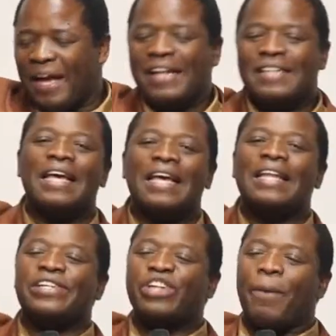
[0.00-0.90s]
and say
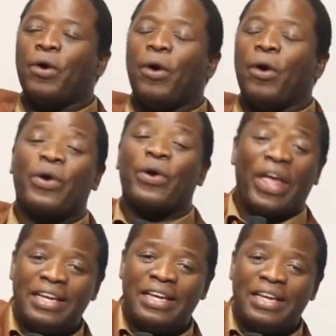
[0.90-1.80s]
there shall be no
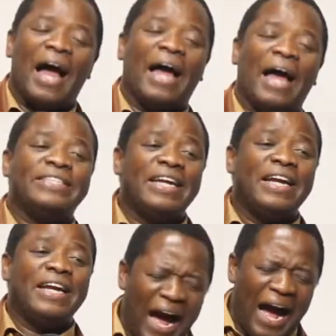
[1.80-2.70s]
rain
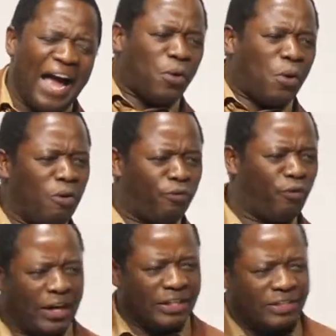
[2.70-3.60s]
until I call
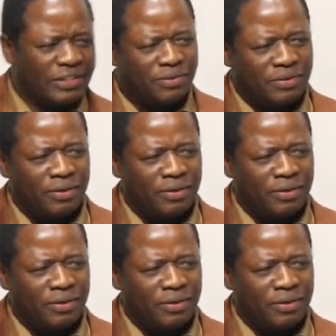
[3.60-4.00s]
for it.